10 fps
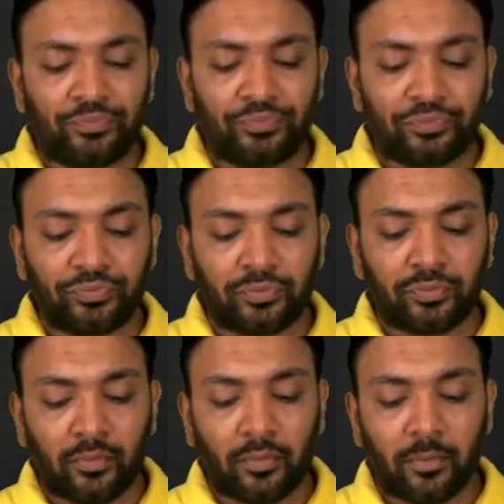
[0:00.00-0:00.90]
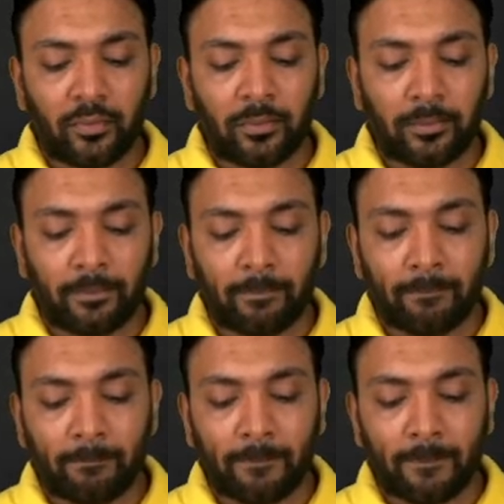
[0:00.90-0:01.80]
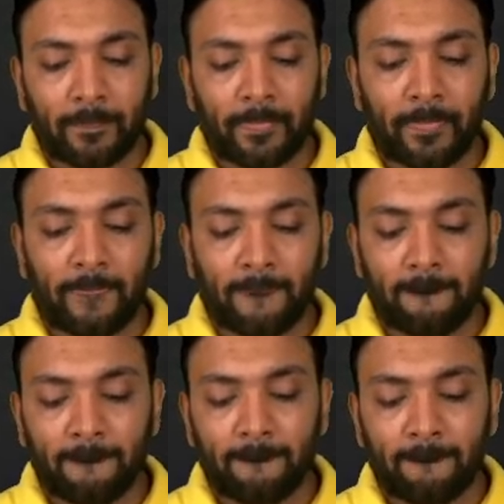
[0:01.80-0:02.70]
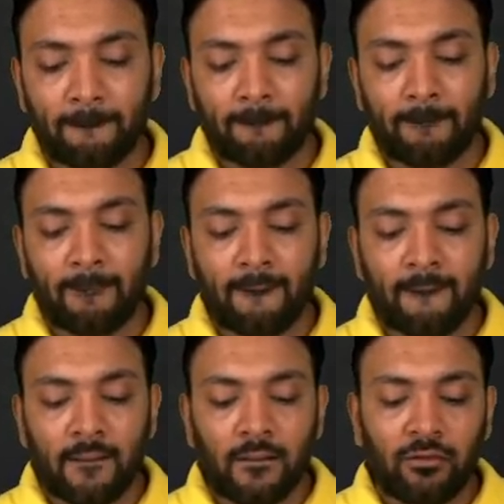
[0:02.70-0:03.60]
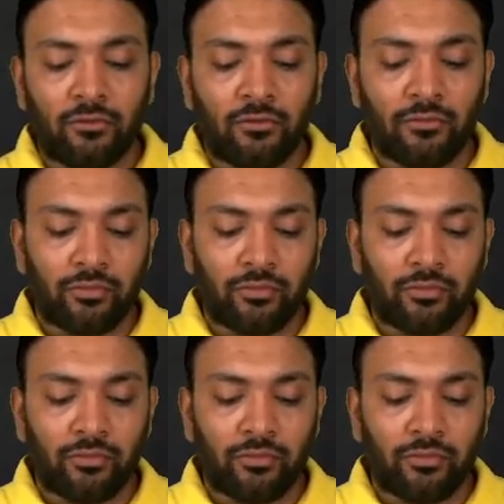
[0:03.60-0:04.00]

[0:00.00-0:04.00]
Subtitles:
(no one is talking)